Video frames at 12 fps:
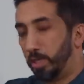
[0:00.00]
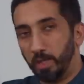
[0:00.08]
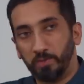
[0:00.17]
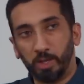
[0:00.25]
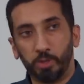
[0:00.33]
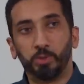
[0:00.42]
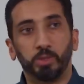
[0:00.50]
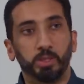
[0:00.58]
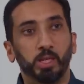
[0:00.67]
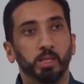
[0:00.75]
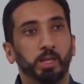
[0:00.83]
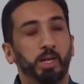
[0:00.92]

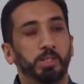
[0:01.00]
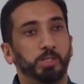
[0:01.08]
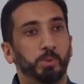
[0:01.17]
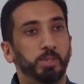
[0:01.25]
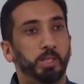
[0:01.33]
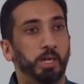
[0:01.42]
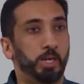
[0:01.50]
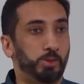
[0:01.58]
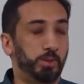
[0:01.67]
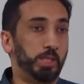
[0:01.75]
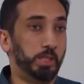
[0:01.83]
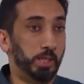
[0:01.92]
eventually Allah Azza wa Jal
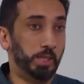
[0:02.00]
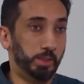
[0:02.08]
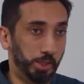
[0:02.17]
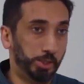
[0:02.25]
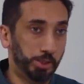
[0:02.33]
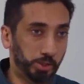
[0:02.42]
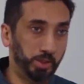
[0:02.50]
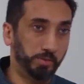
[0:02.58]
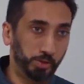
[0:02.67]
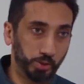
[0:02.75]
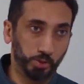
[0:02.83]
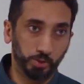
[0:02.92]
actually in the history
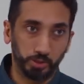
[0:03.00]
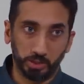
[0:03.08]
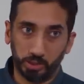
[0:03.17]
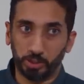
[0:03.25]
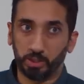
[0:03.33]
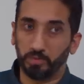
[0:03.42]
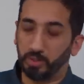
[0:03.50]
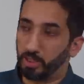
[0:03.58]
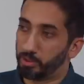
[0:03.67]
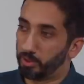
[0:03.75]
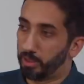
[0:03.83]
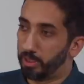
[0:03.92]
of the Jews, in the history of the
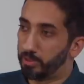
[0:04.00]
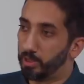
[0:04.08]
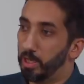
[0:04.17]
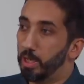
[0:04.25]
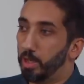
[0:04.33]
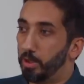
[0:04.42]
Israelites,